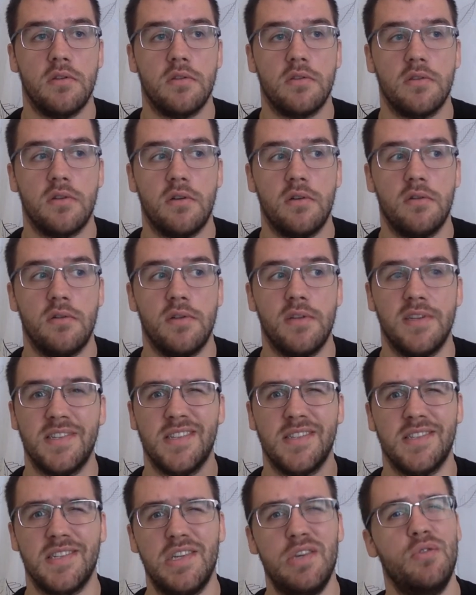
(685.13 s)
So
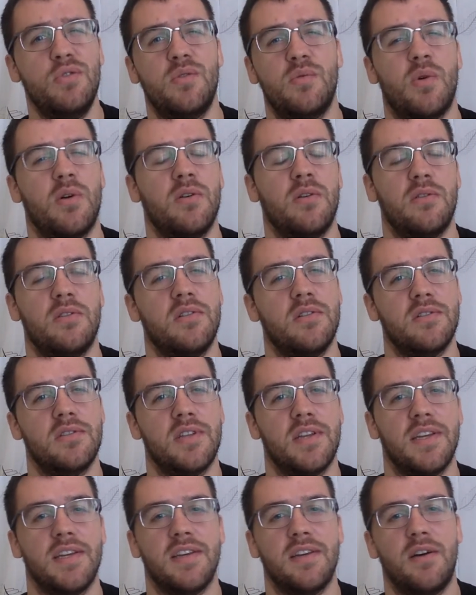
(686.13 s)
this is a huge world. There's
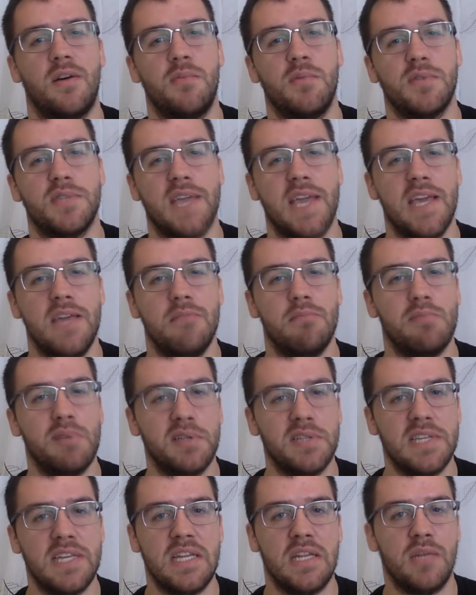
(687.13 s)
like almost 8
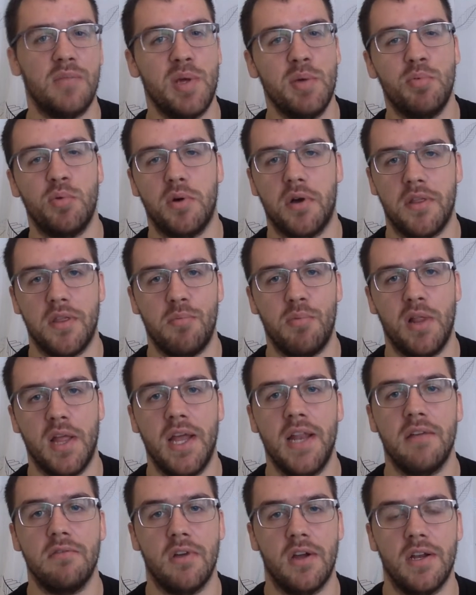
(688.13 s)
billion people on the
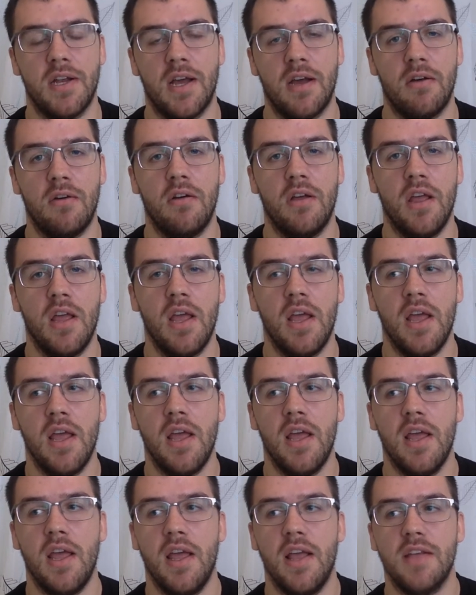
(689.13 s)
planet right now.
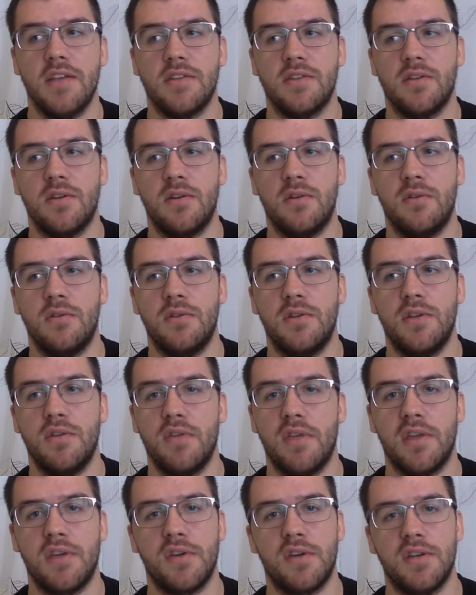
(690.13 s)
So do you
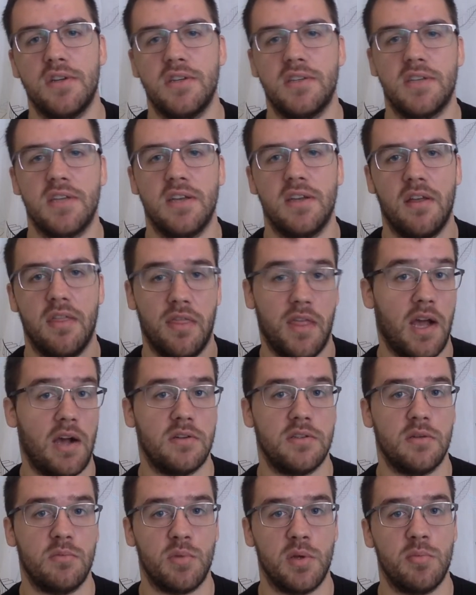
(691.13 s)
think you could just get
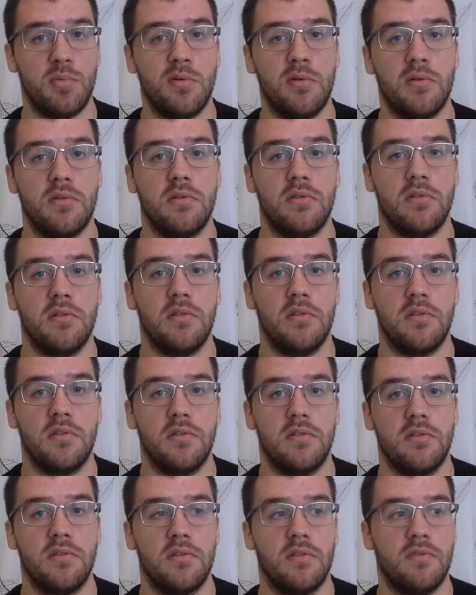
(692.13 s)
1,000 people
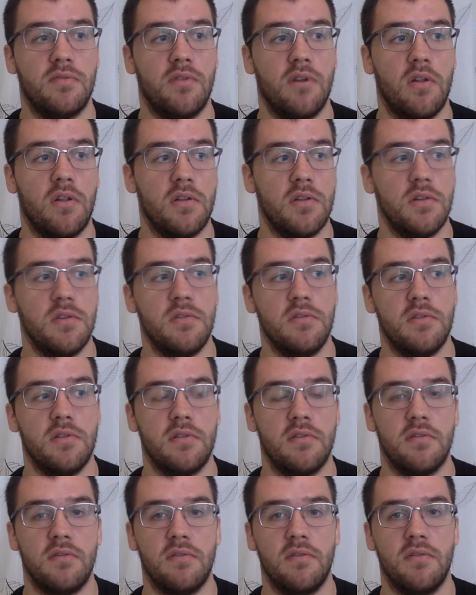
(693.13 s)
to follow you
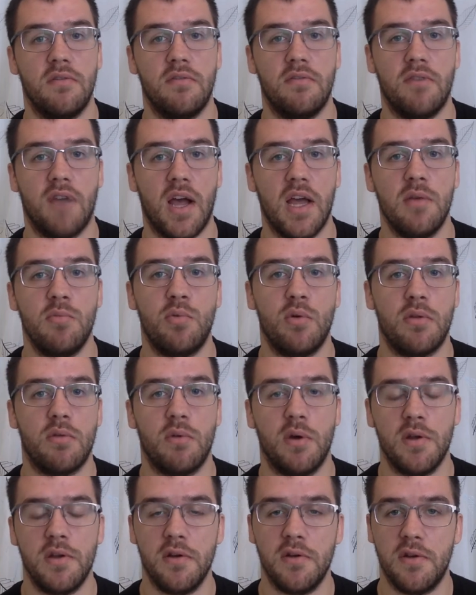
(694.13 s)
and vibe
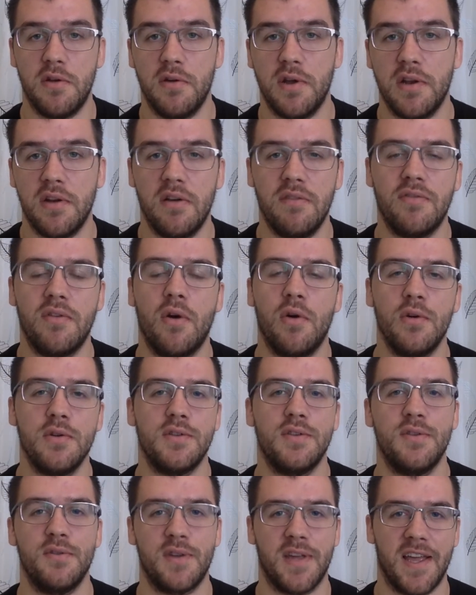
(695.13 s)
with what you're doing? Of
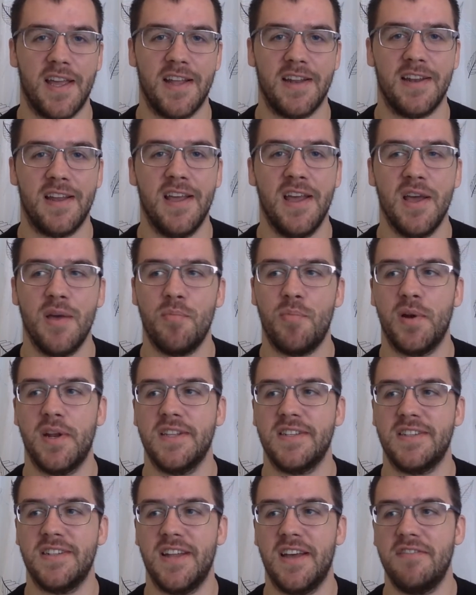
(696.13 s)
course you can, but
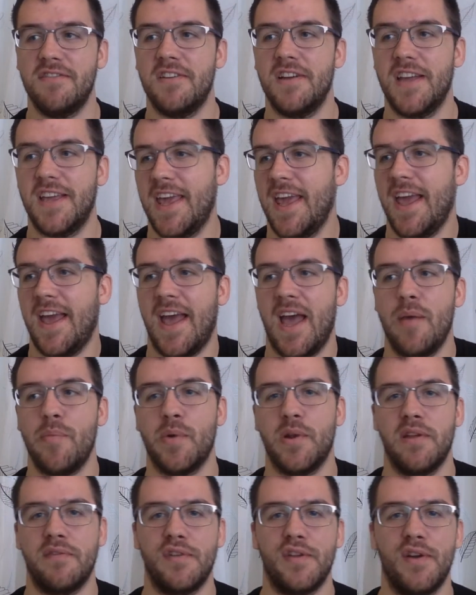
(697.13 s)
it can't
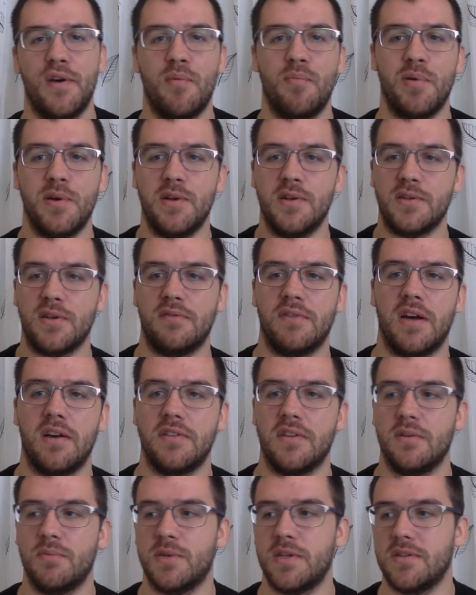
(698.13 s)
happen if you don't put yourself
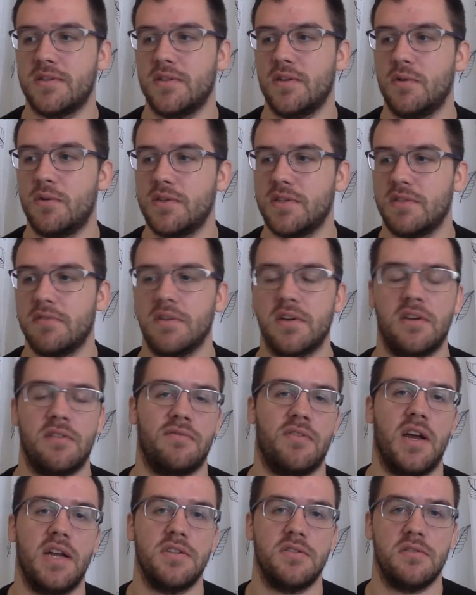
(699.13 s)
out there, because no one's ever going
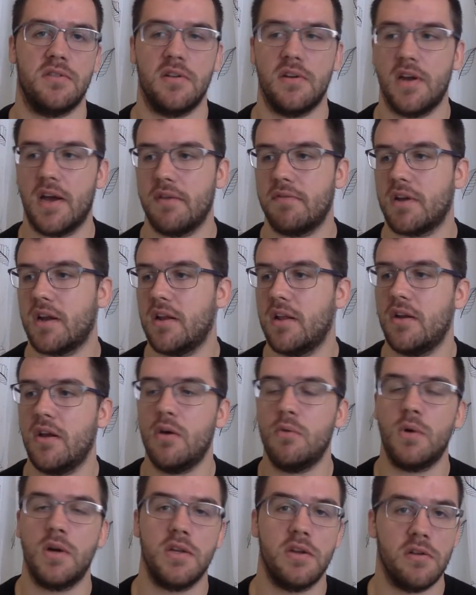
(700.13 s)
to find you. They're not going to
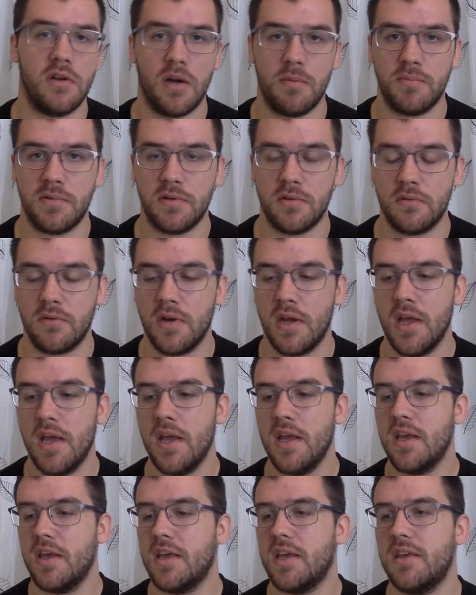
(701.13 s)
know what you're up to.
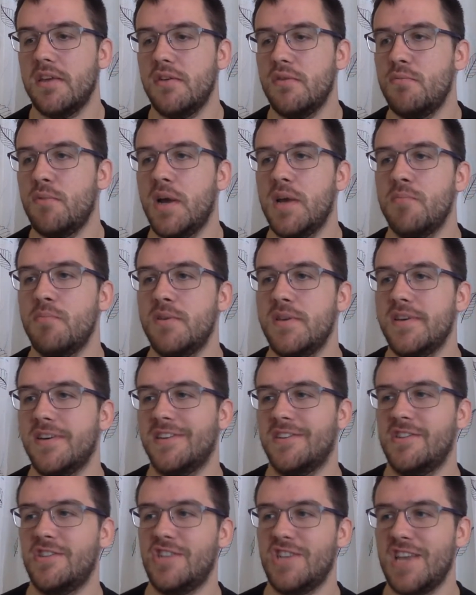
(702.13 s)
You might be
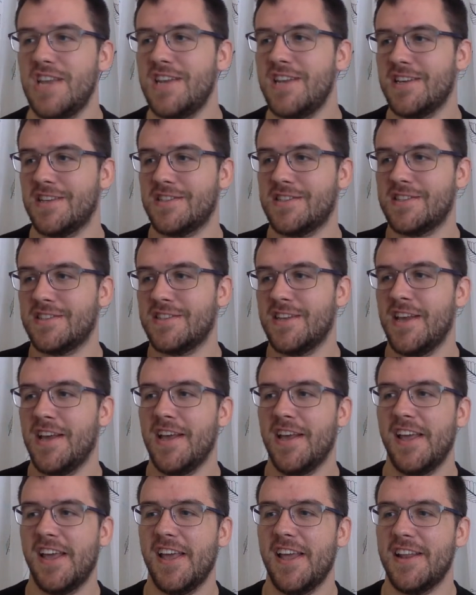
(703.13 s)
a genius
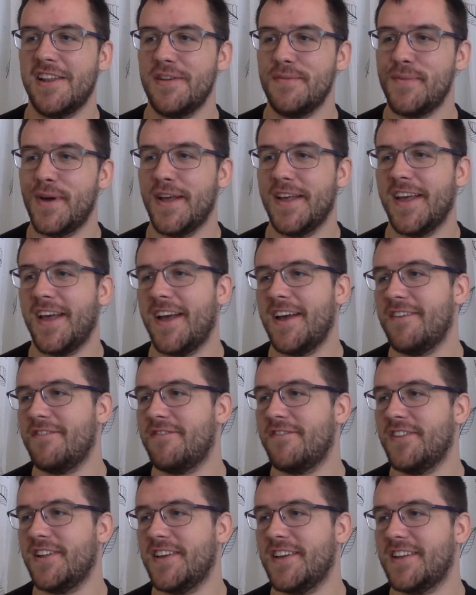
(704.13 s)
and you might
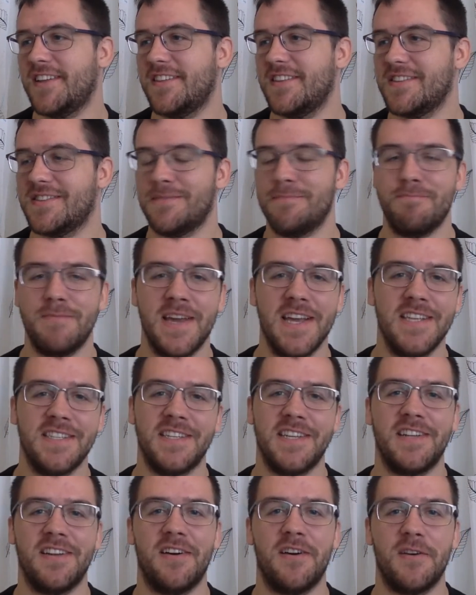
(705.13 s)
have like this
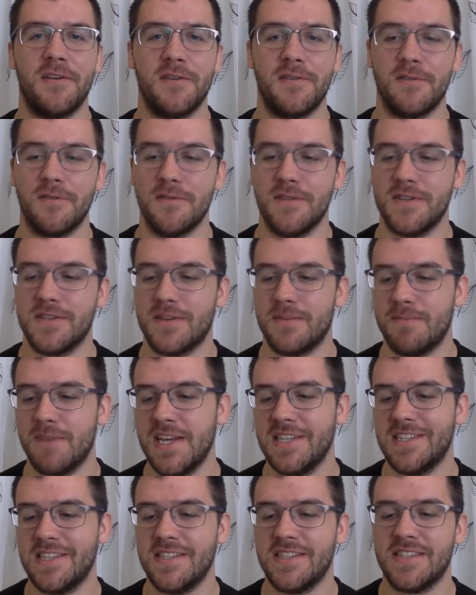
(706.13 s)
amazing art or this
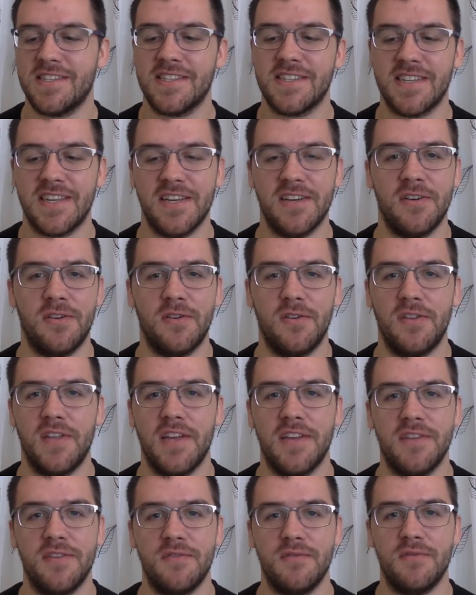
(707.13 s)
amazing skill
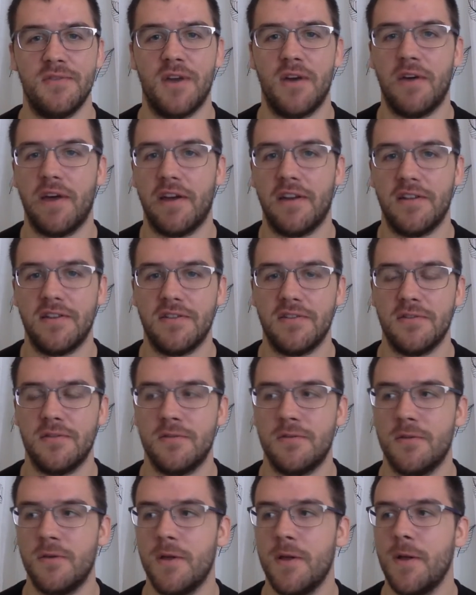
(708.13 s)
that you know how to
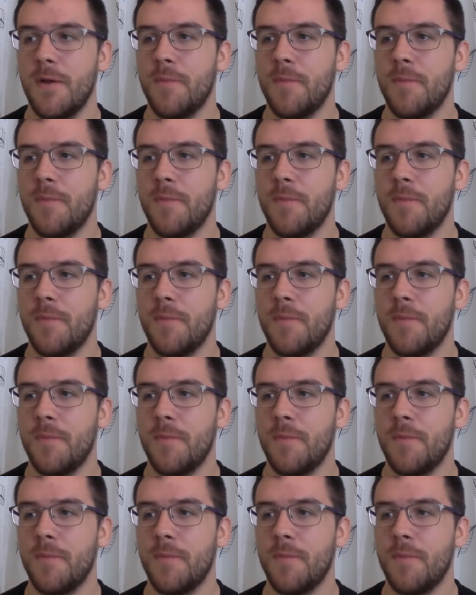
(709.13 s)
do.